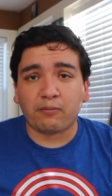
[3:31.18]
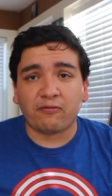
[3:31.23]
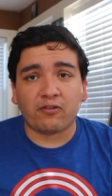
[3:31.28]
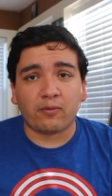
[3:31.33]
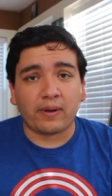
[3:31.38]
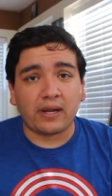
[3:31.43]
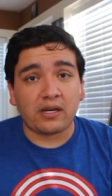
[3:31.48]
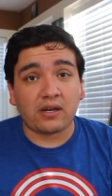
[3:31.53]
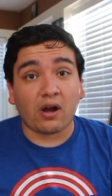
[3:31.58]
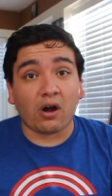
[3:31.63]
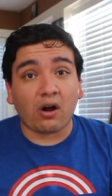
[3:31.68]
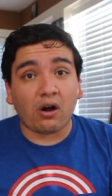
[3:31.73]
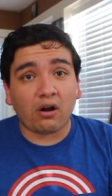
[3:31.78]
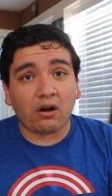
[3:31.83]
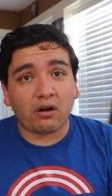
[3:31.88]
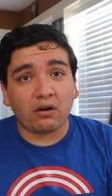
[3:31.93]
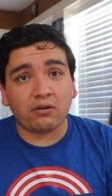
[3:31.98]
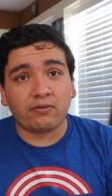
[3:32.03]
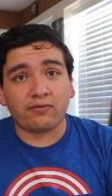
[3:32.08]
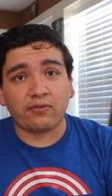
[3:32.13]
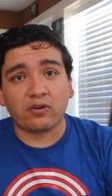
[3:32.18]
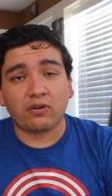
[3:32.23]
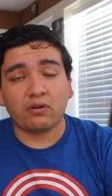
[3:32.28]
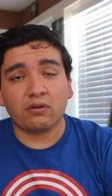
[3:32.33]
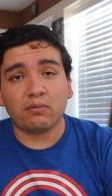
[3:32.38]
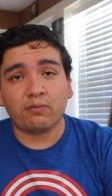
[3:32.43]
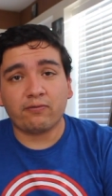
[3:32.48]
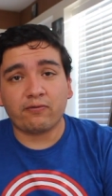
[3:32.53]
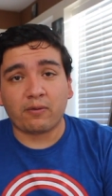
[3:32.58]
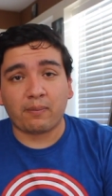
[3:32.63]
my dog,
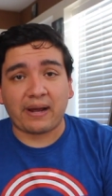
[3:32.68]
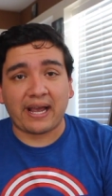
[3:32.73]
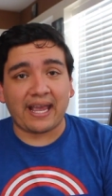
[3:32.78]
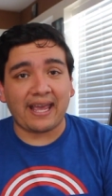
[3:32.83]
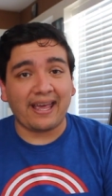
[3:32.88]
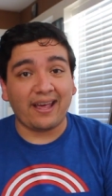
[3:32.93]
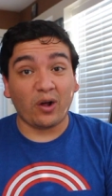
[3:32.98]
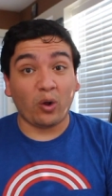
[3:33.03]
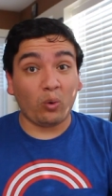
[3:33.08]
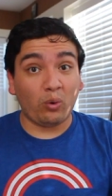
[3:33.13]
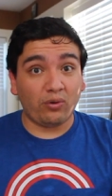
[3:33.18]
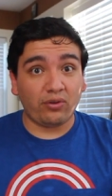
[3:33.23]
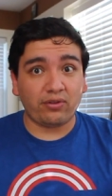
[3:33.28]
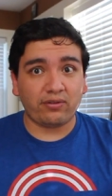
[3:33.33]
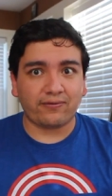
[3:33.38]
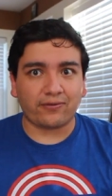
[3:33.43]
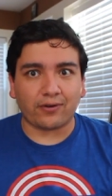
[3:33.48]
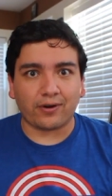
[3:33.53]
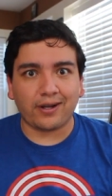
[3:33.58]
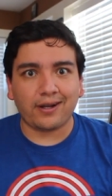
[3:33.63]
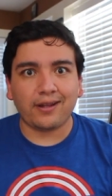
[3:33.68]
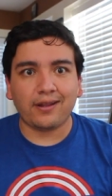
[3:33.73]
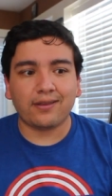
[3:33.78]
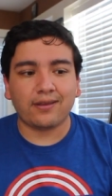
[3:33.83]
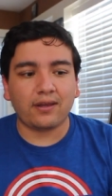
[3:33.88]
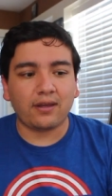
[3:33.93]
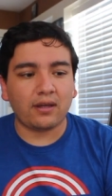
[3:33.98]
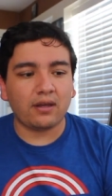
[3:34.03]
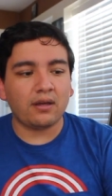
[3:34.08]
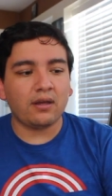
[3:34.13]
for my health, for
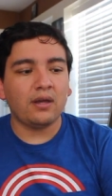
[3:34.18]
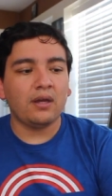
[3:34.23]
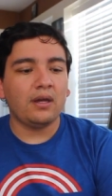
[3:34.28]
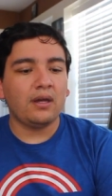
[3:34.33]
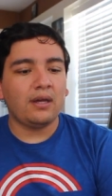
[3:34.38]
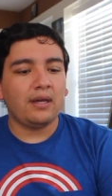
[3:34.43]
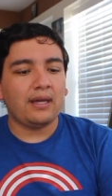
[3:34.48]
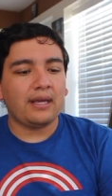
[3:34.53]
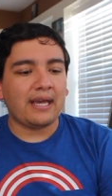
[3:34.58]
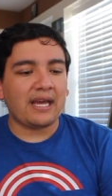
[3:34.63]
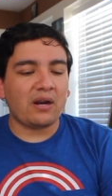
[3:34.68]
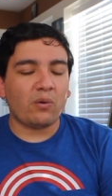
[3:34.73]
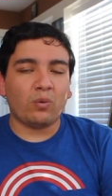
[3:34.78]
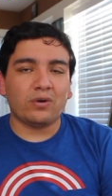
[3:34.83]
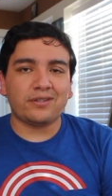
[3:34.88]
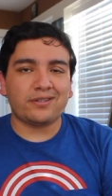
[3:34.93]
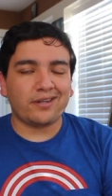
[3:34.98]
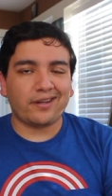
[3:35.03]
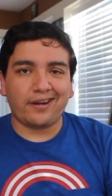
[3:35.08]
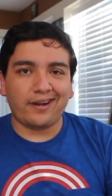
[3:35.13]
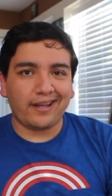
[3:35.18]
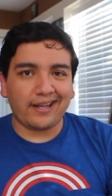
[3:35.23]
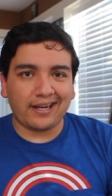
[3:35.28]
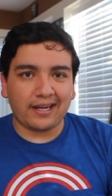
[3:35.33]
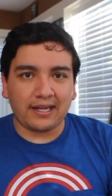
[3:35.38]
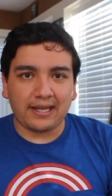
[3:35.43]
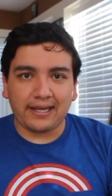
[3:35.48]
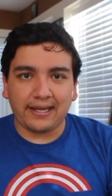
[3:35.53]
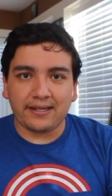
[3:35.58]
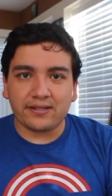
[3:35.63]
anything. And it wasn't going to get
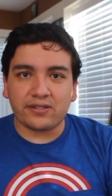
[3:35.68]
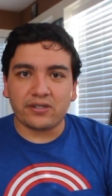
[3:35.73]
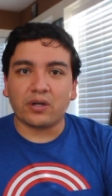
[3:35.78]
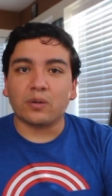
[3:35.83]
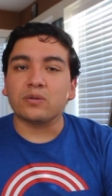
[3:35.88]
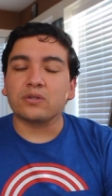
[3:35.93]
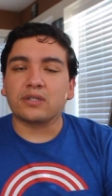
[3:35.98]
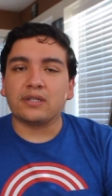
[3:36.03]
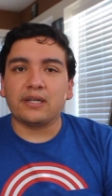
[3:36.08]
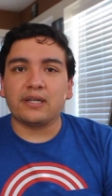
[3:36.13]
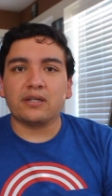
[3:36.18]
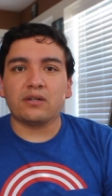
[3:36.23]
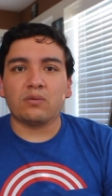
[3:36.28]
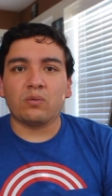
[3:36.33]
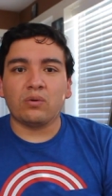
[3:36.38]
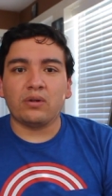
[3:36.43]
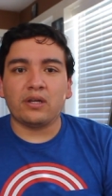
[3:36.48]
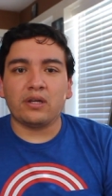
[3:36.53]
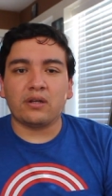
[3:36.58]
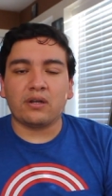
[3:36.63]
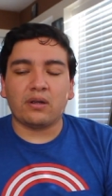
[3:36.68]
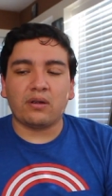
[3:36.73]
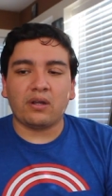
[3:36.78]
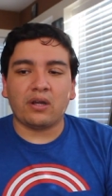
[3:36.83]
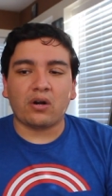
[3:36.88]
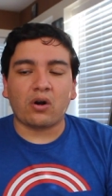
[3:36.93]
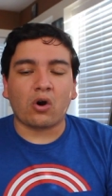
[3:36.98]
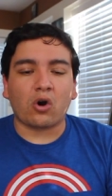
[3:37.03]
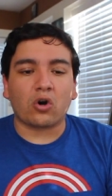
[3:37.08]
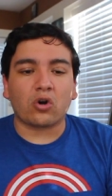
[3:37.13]
any easier. It was going to
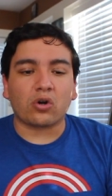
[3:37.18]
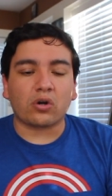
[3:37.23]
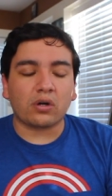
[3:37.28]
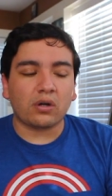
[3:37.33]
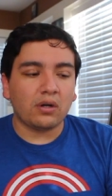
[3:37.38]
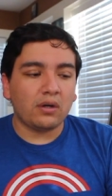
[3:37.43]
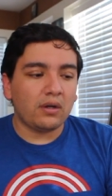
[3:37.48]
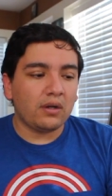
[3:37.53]
get harder.